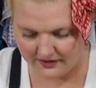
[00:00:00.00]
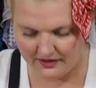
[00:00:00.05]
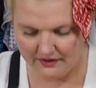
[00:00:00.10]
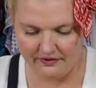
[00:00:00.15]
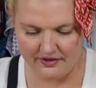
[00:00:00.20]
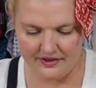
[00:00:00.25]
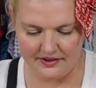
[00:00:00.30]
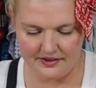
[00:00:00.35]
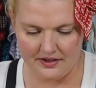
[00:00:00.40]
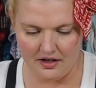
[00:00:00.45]

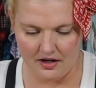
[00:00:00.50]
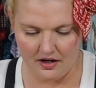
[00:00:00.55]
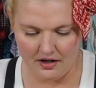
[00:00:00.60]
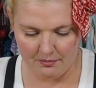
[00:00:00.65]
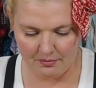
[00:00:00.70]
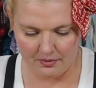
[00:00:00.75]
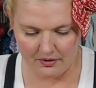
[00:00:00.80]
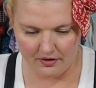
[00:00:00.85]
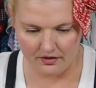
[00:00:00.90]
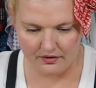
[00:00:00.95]
If it's
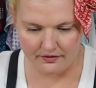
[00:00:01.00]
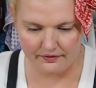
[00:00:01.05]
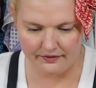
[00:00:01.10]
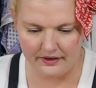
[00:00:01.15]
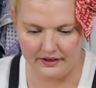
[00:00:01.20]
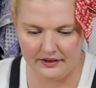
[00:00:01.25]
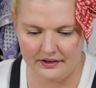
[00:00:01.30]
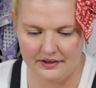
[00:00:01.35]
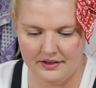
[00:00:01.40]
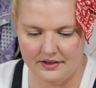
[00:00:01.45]
not
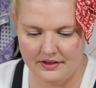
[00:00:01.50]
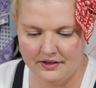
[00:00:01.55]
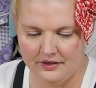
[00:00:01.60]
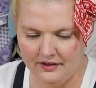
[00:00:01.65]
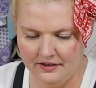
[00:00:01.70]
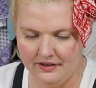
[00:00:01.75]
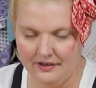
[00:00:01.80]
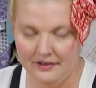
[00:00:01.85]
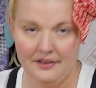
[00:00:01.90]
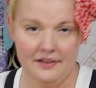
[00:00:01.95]
perfect,
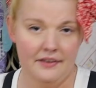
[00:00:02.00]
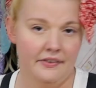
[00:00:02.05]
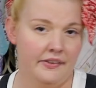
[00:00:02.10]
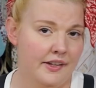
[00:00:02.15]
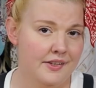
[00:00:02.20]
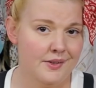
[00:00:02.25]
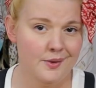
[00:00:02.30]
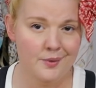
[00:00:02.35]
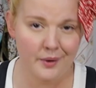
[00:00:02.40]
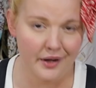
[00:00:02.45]

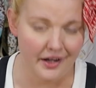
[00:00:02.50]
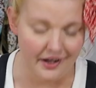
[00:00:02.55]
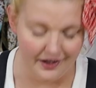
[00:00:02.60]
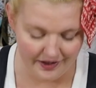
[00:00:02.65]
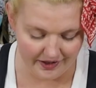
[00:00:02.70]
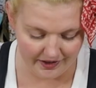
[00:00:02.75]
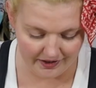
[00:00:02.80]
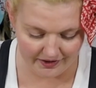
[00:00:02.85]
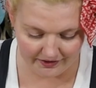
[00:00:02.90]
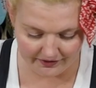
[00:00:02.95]
that's
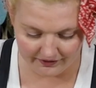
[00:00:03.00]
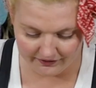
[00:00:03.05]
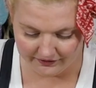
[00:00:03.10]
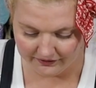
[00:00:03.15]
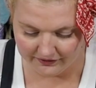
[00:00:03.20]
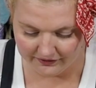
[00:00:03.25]
okay.